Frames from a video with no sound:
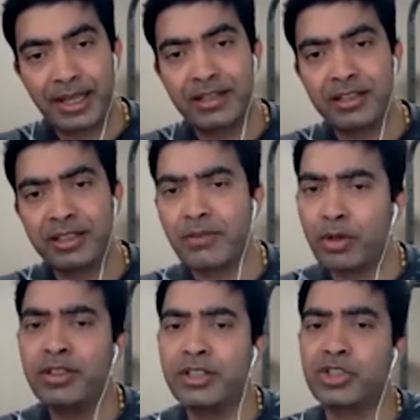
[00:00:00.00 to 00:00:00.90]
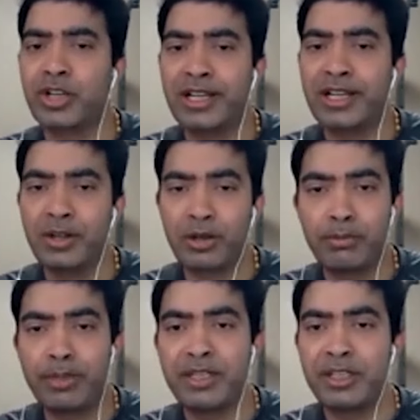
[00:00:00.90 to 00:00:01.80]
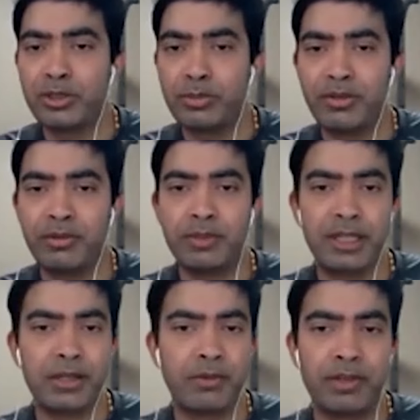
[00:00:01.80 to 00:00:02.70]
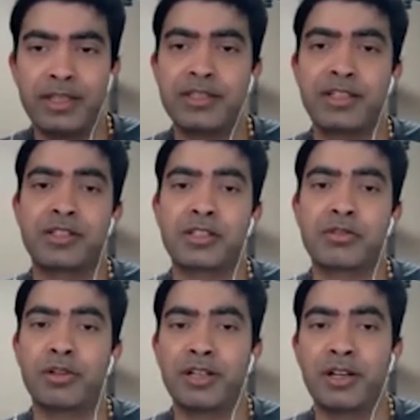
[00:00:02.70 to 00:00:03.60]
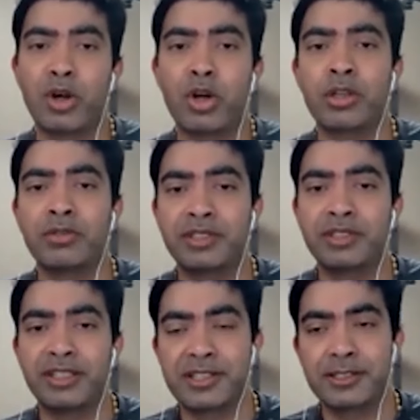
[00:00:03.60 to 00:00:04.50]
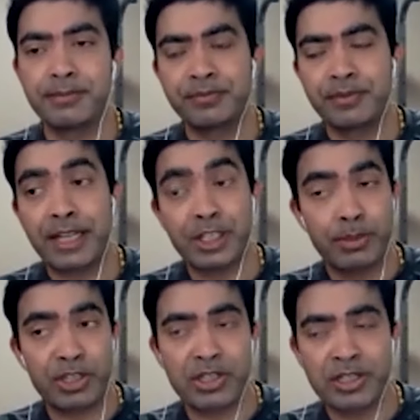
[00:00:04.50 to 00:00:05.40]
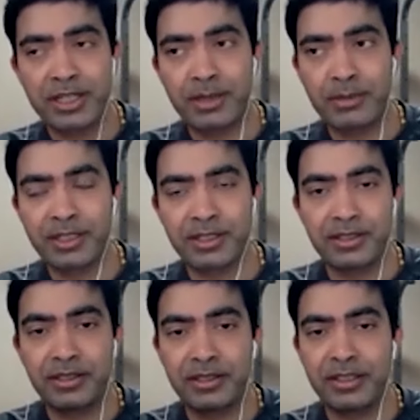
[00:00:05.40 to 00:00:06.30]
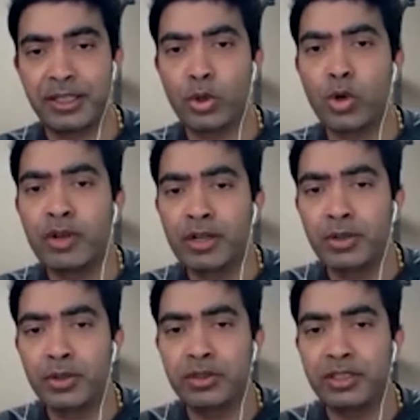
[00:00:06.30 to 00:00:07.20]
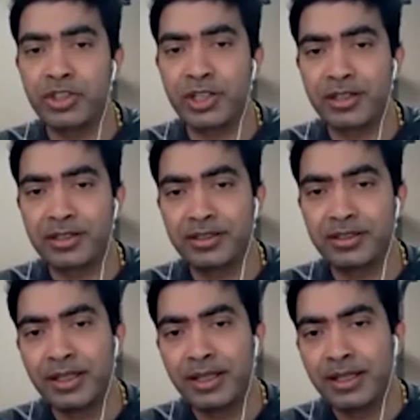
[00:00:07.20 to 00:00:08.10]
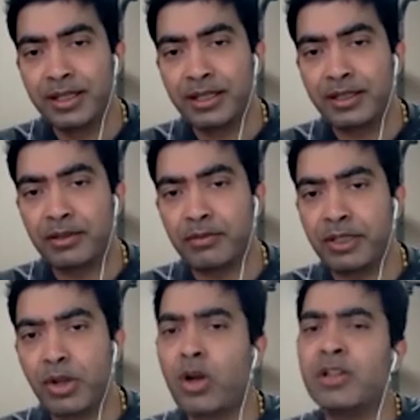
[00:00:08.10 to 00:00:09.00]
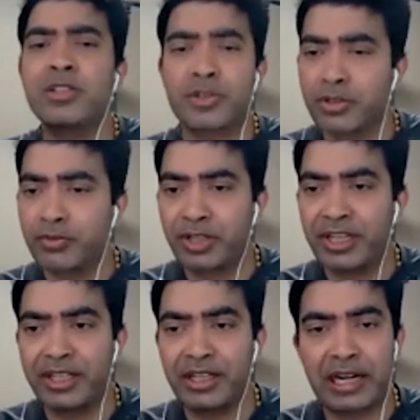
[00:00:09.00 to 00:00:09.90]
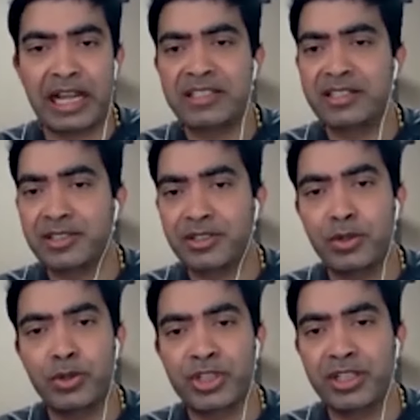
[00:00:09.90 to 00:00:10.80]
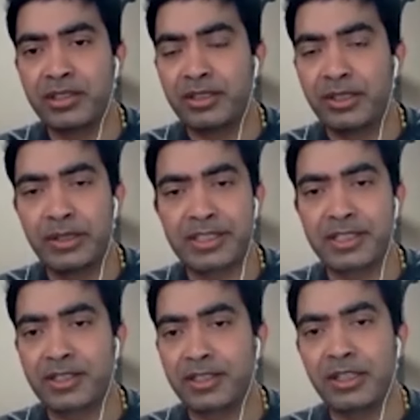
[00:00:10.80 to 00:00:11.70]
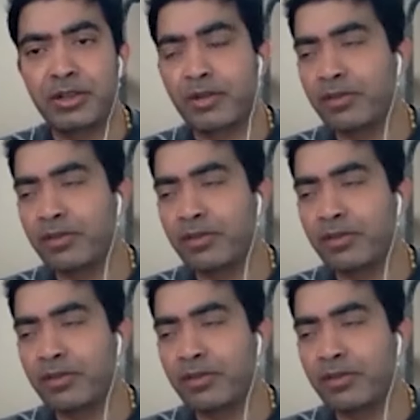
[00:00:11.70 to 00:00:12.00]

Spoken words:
and they want their child or mentee to be very successful in a lot of things. And especially in America, they overload the children in all sorts of training, classes, coaching, etc. Think